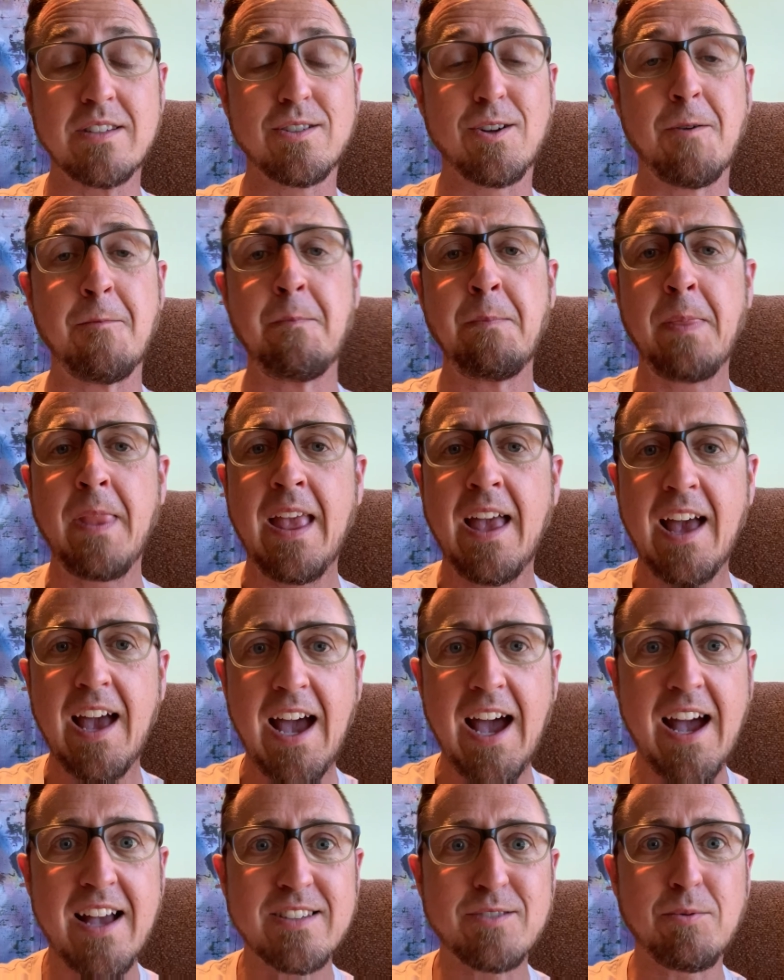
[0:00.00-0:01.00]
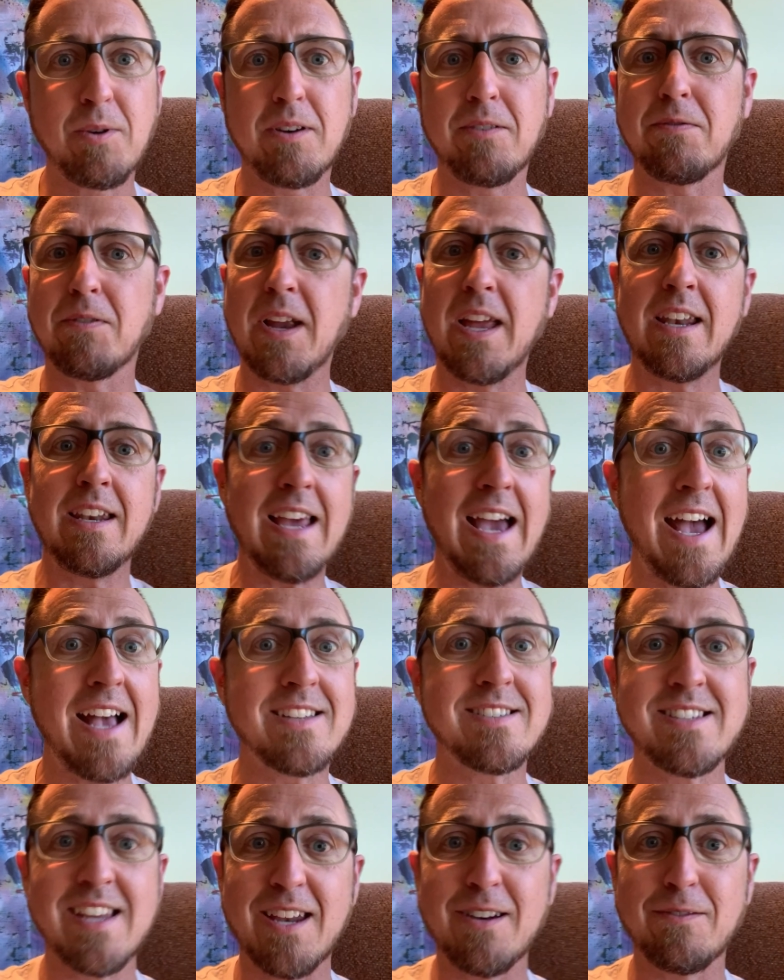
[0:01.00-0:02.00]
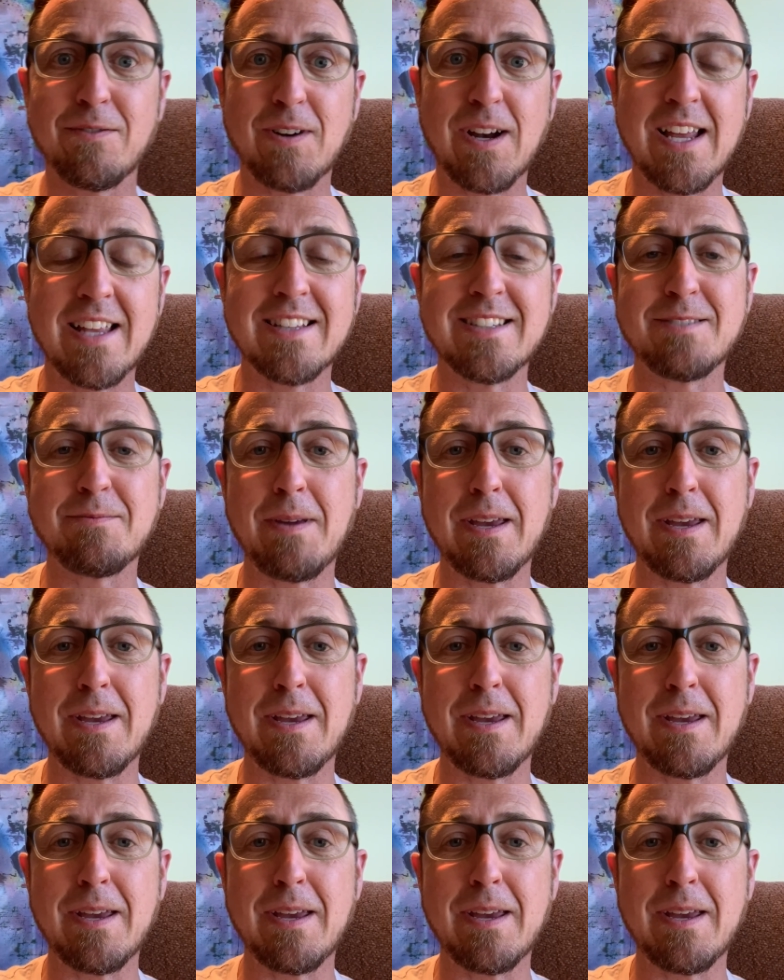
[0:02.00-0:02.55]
So ask one friend, ask 10 friends,